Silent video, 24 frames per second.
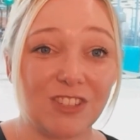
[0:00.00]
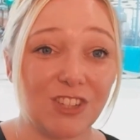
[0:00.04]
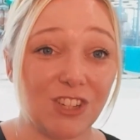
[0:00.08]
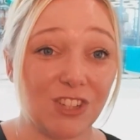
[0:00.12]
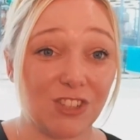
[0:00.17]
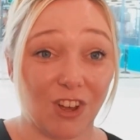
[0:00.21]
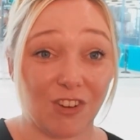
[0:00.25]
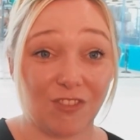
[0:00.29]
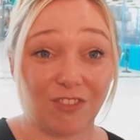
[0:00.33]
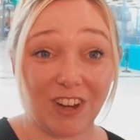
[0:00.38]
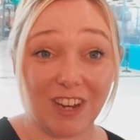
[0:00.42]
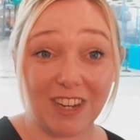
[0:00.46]

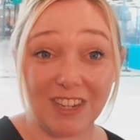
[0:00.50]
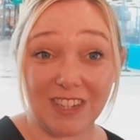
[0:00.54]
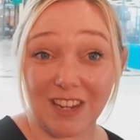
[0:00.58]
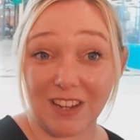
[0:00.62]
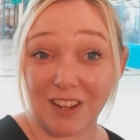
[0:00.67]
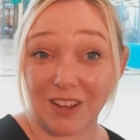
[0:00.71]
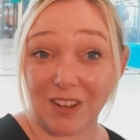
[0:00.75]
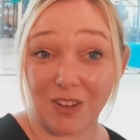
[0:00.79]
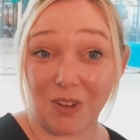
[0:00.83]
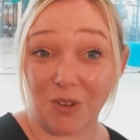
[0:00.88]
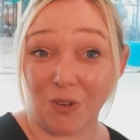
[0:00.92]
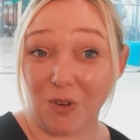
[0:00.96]
because I read
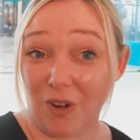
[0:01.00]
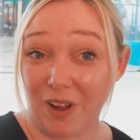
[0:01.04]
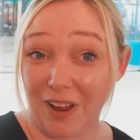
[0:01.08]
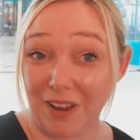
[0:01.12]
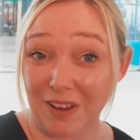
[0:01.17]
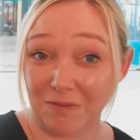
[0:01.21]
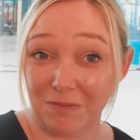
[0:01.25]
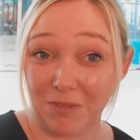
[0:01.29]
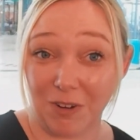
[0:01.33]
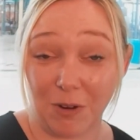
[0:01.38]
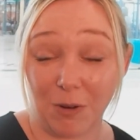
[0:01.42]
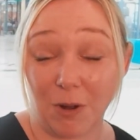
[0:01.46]
it
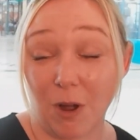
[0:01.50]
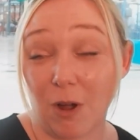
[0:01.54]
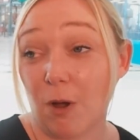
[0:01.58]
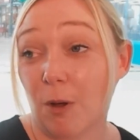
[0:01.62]
quite well,